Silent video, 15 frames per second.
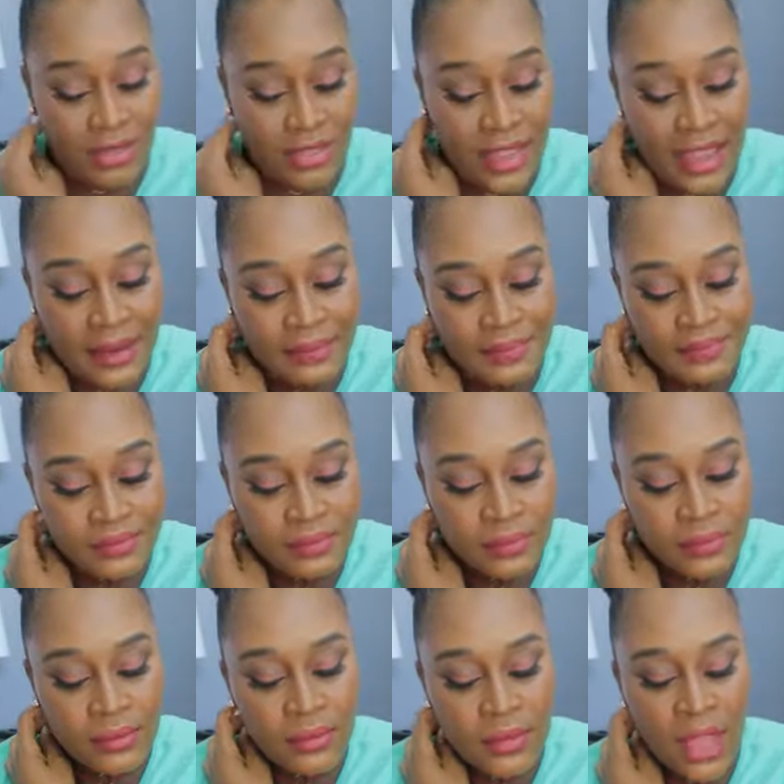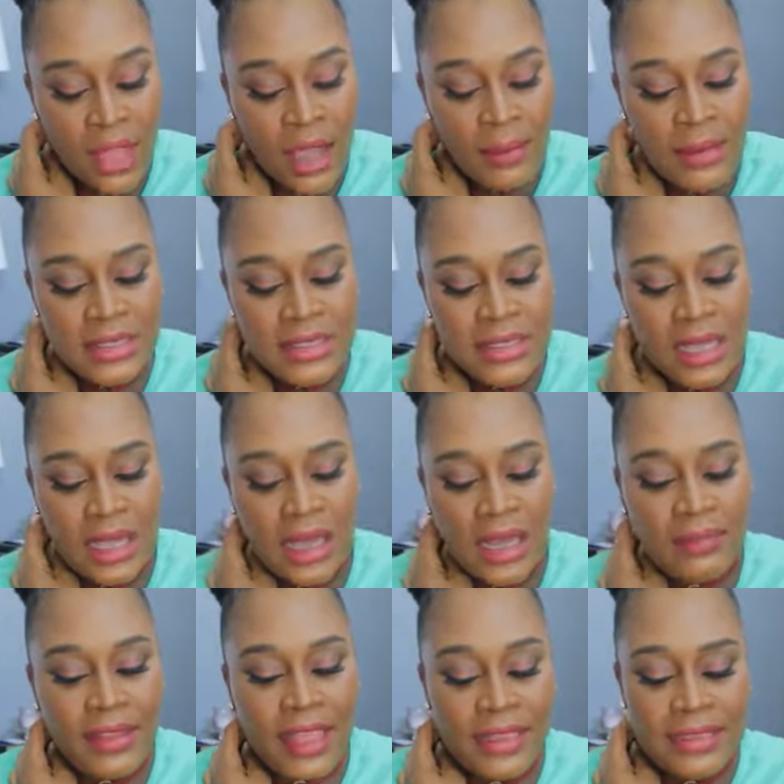with that.
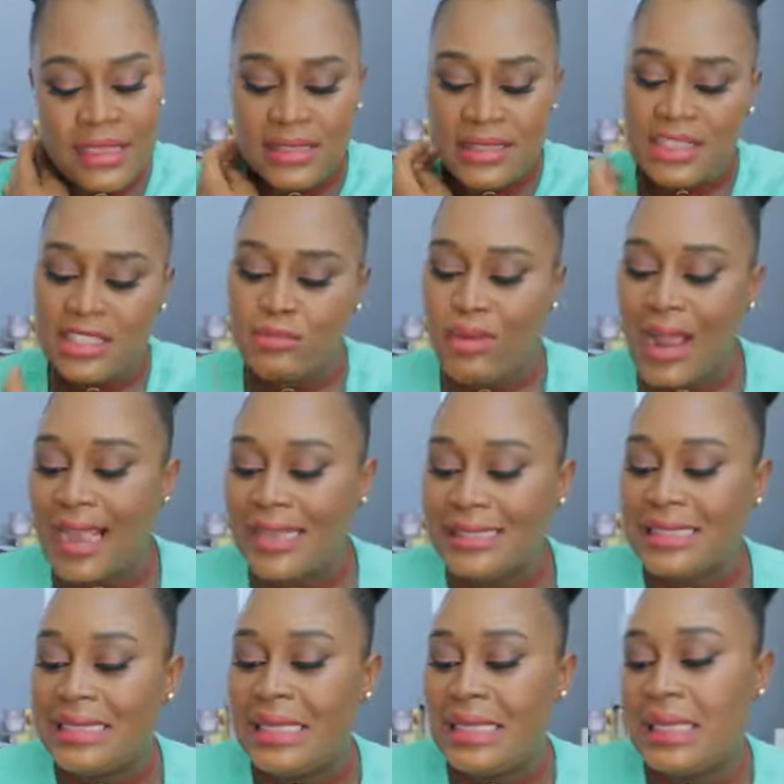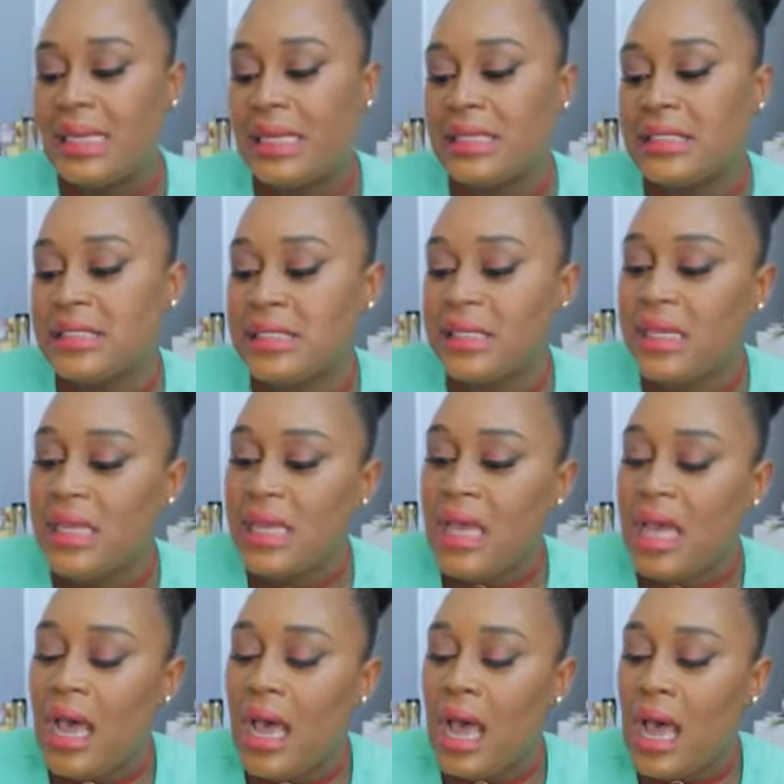Next it says Braxton Hicks.
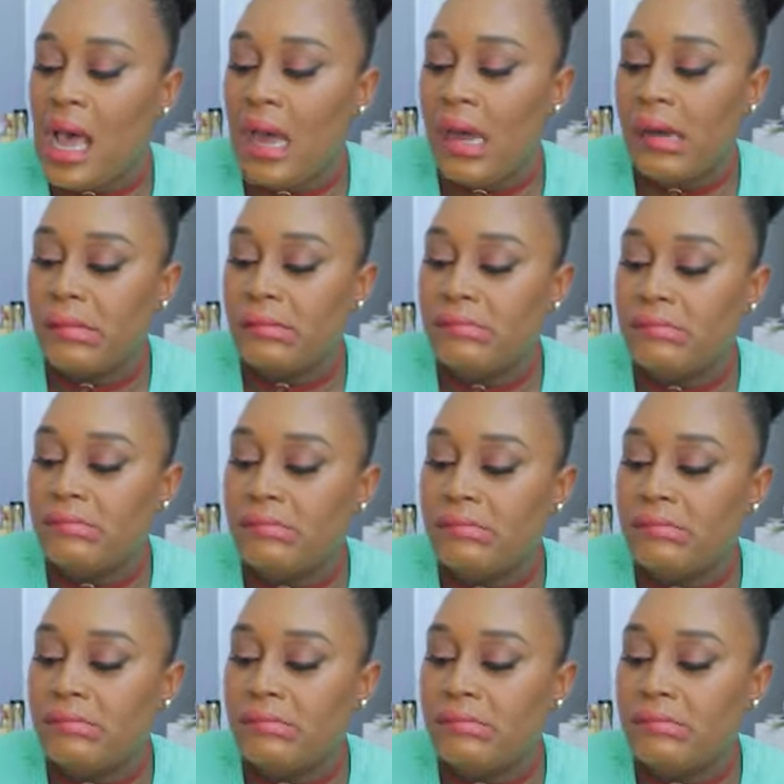They